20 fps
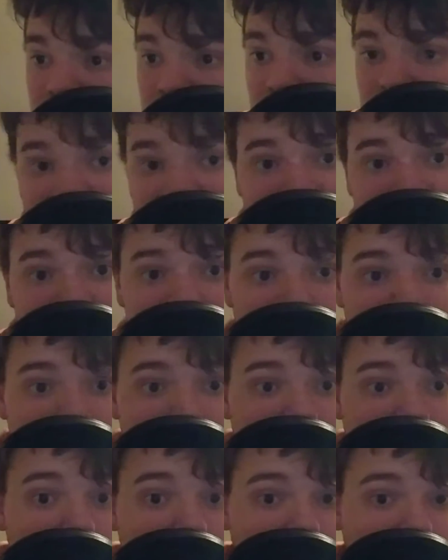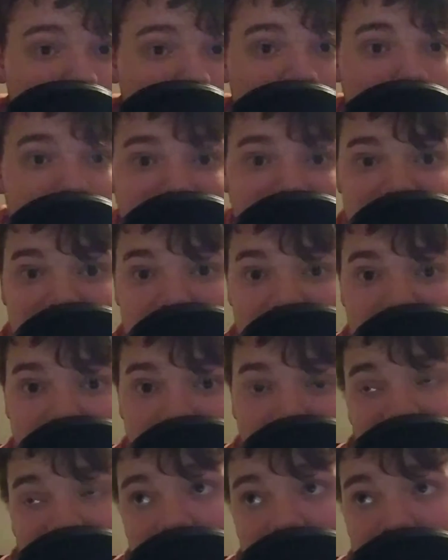the things that really made this year
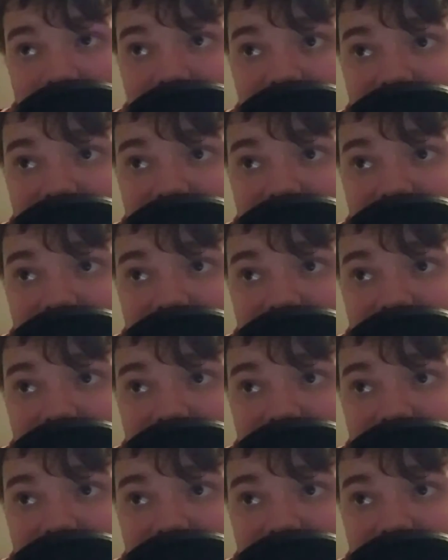pop out